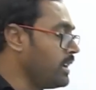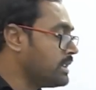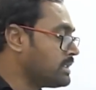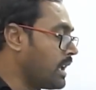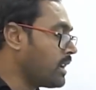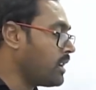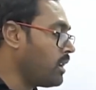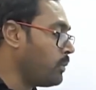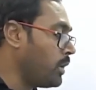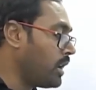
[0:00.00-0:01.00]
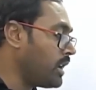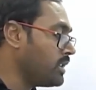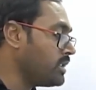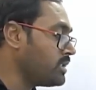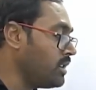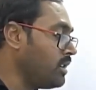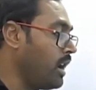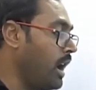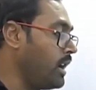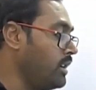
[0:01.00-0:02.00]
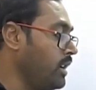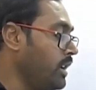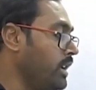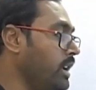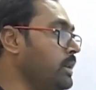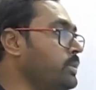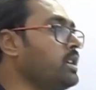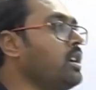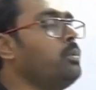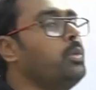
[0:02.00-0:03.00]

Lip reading: circular polarization and elliptical